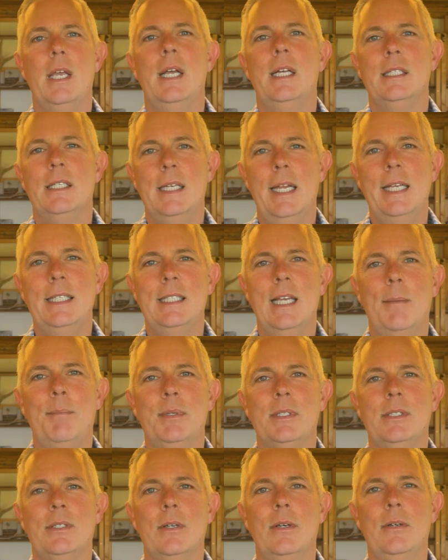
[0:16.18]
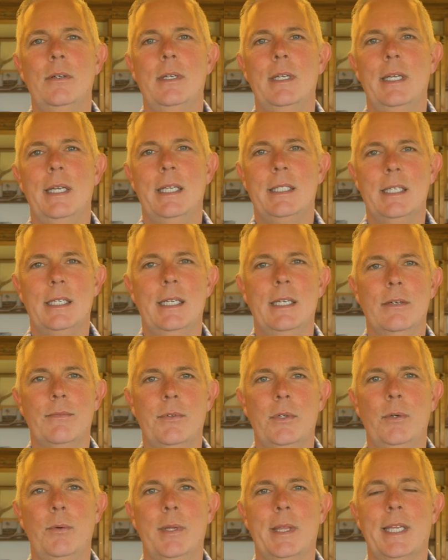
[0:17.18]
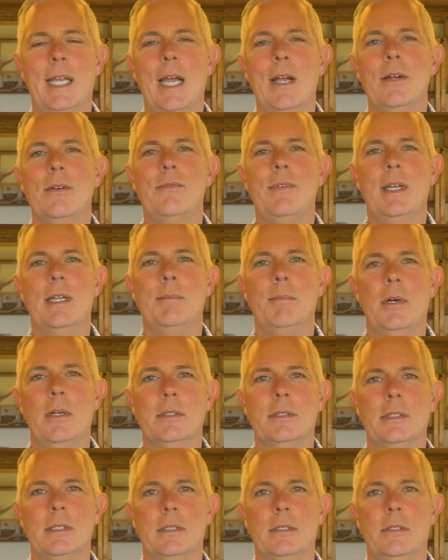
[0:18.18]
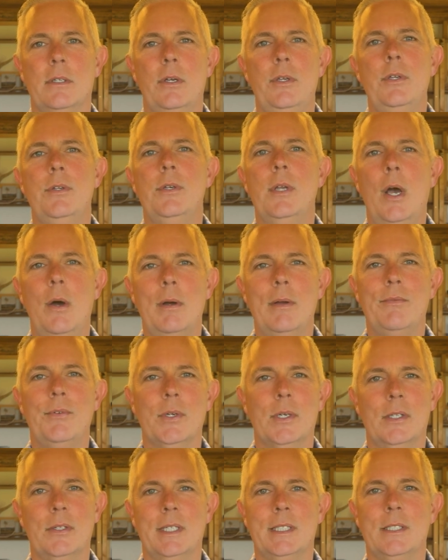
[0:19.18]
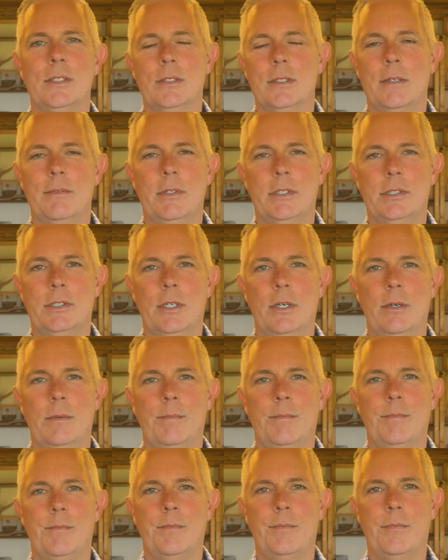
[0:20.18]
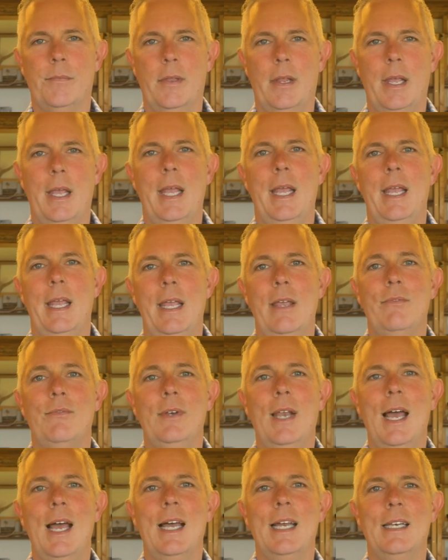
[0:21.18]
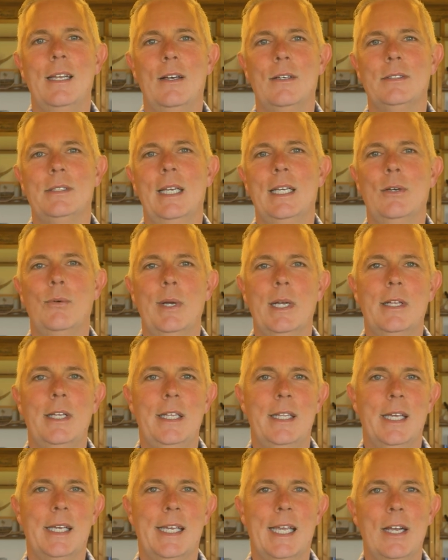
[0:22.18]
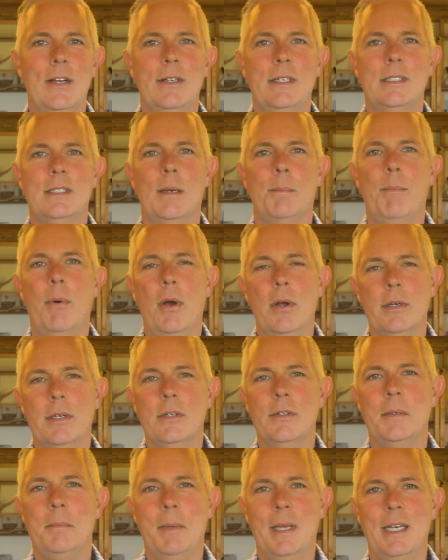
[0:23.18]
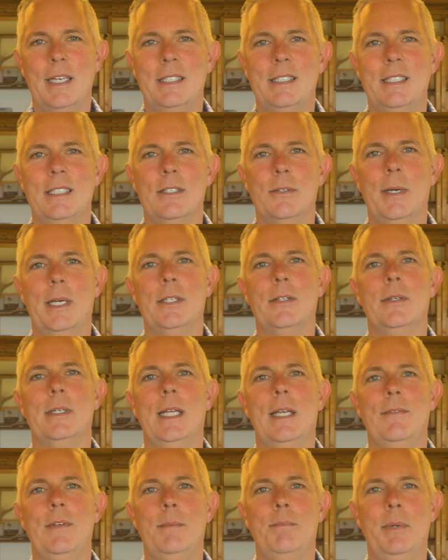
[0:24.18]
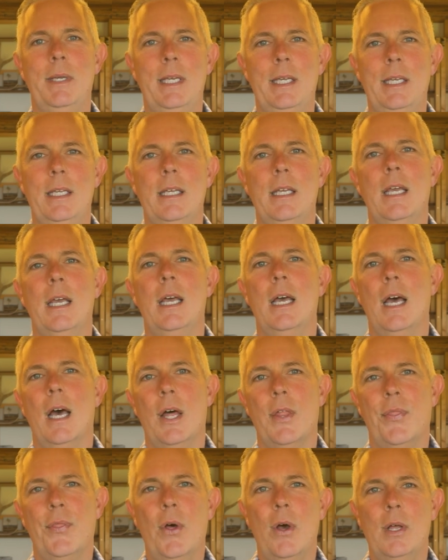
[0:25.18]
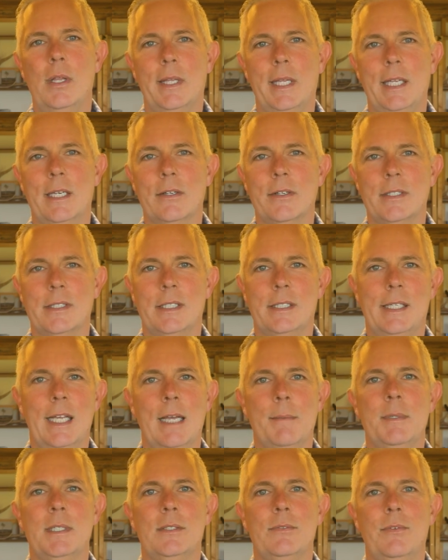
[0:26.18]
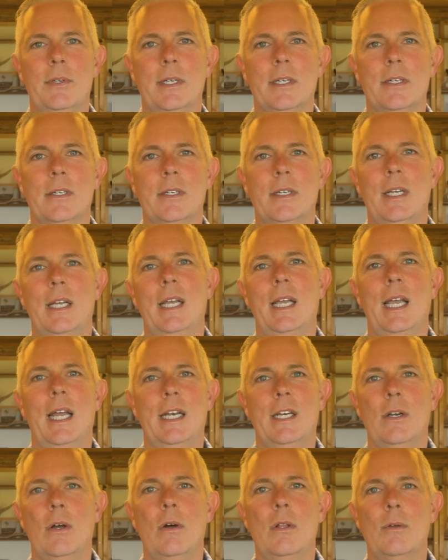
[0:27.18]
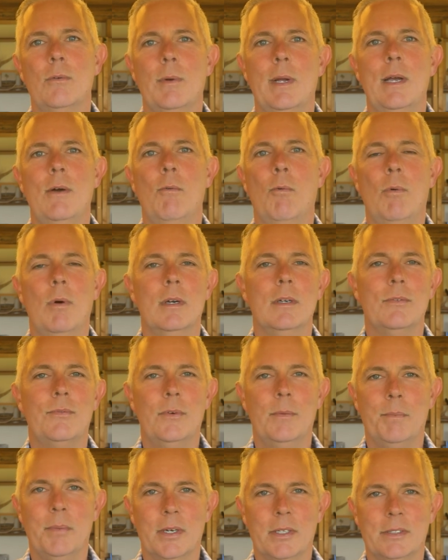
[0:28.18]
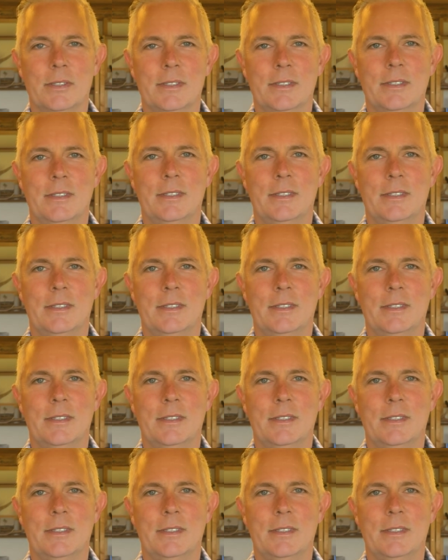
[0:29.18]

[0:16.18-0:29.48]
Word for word: Today's episode is an interview with Kara Van Malssen, who you know if you're a listener of the show. If not, I'll say quickly that Kara is a partner and managing director at AVP, a thought leader in the Damasphere, and an all-around wonderful person.